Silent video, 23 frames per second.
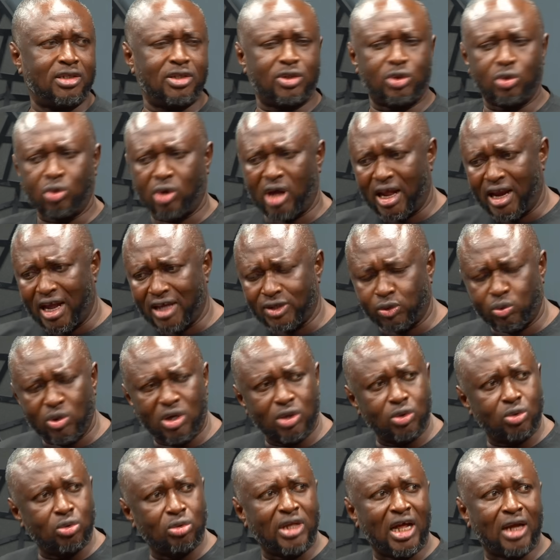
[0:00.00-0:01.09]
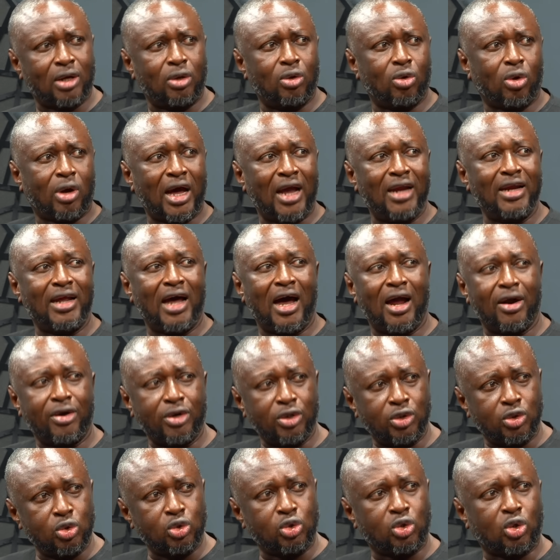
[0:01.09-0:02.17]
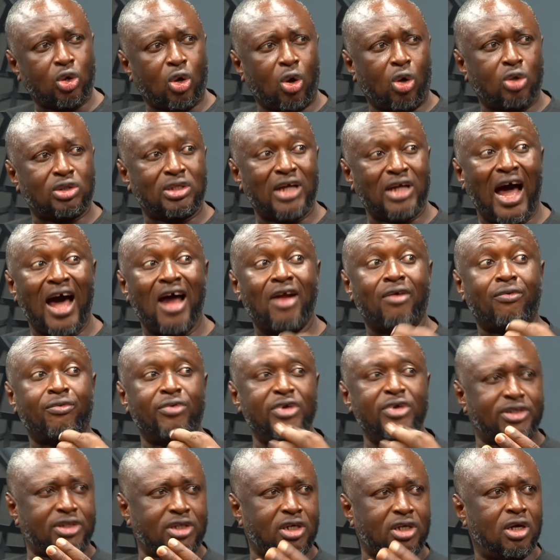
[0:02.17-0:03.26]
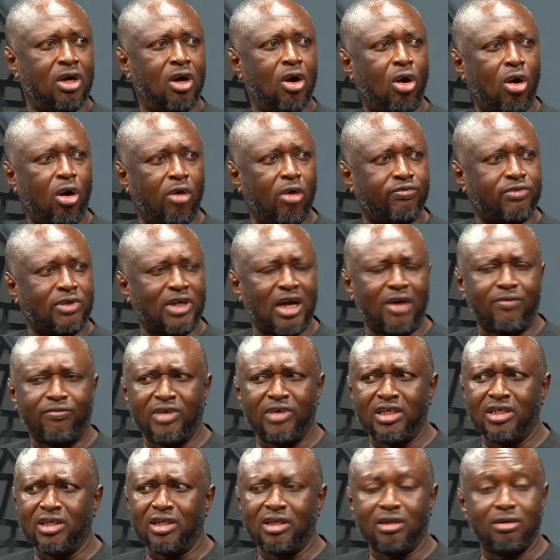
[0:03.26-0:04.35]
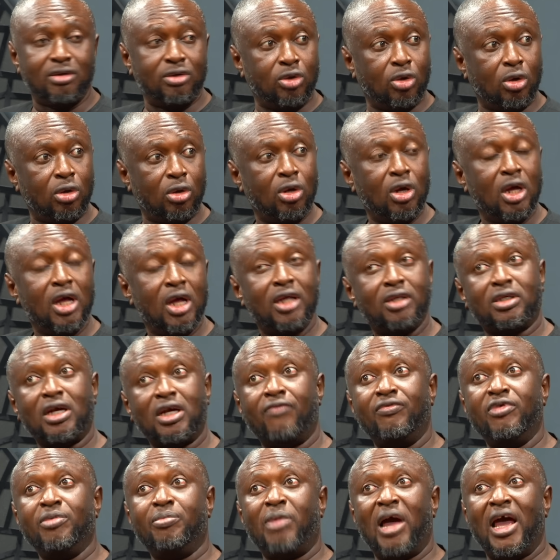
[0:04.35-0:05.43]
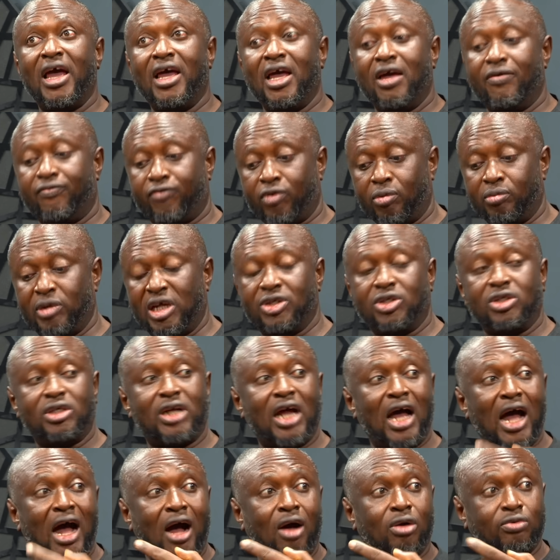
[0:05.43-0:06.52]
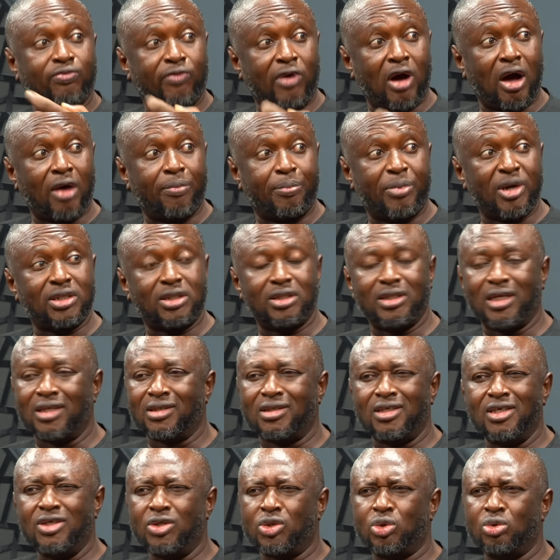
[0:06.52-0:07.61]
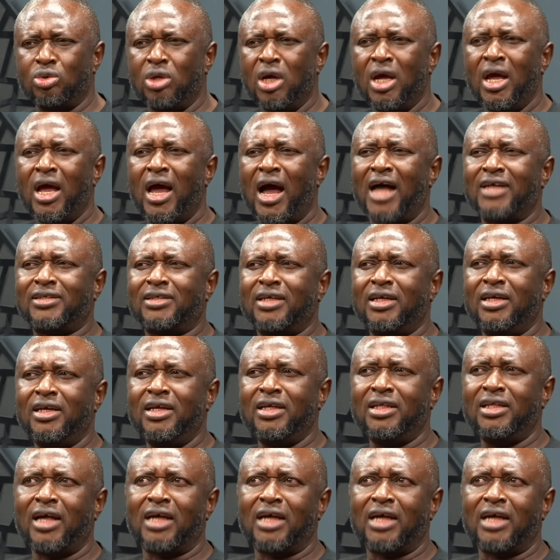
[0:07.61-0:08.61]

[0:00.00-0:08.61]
can as well do that locally and reduce cost and risk of traveling. You know, traveling by air from Nigeria out for our president, as a leader, as a